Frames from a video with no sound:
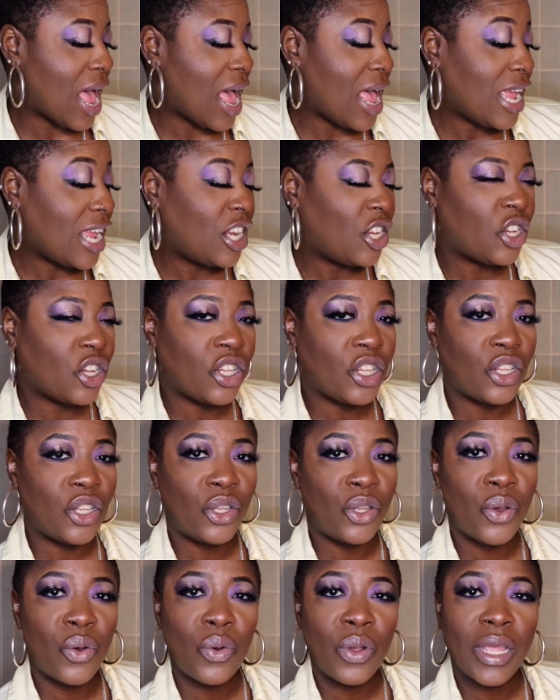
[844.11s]
I
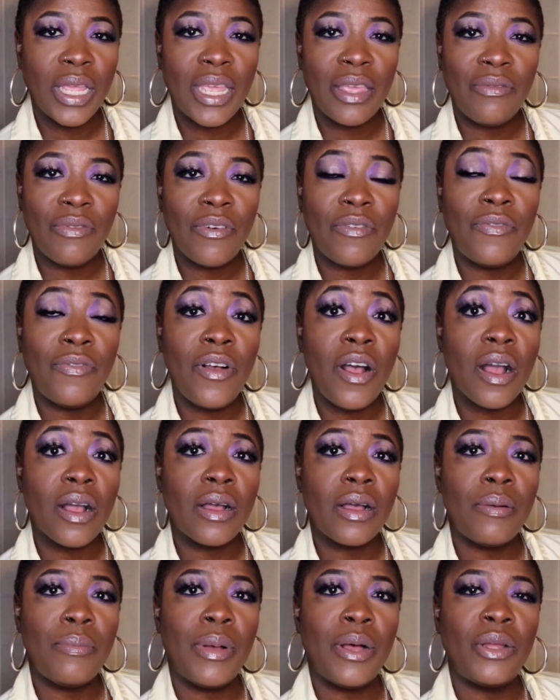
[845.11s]
just don't give a
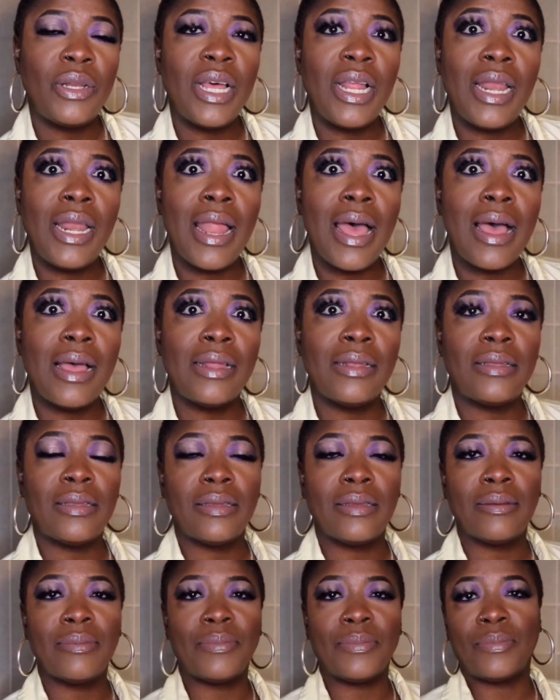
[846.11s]
fuck about a lot.
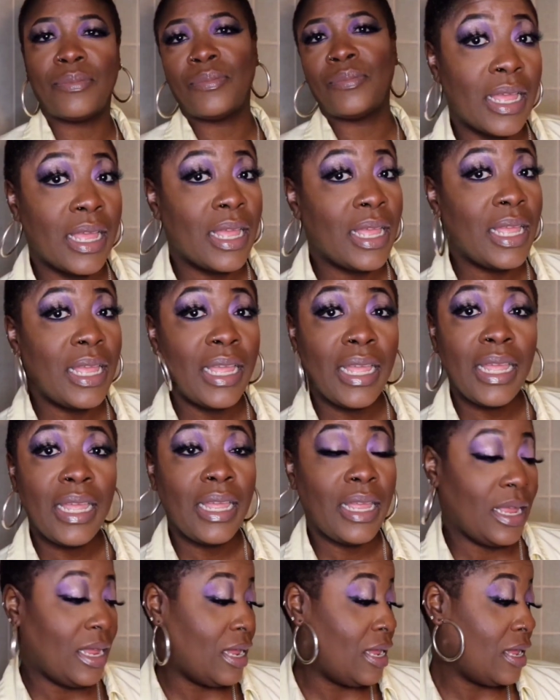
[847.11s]

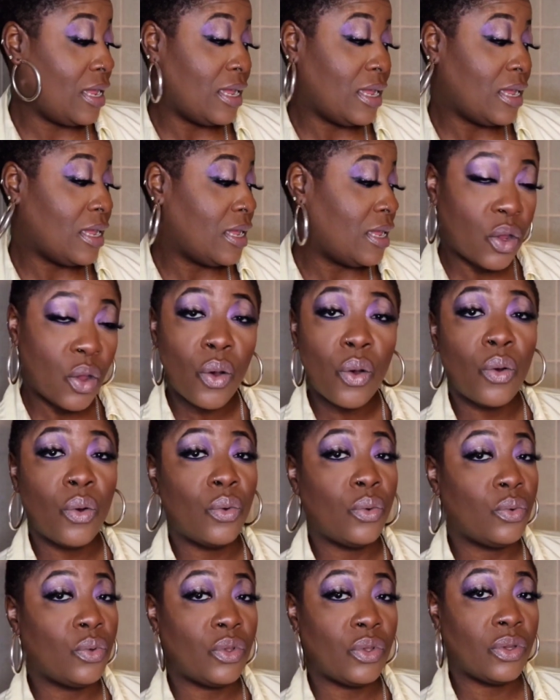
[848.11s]
He
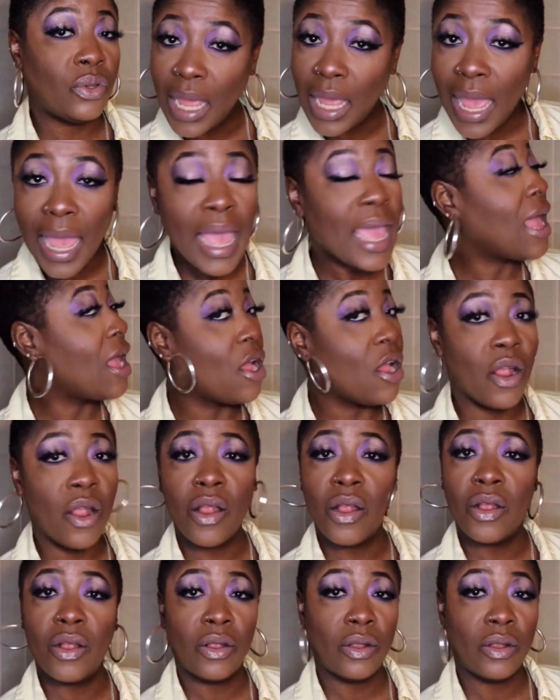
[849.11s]
don't care.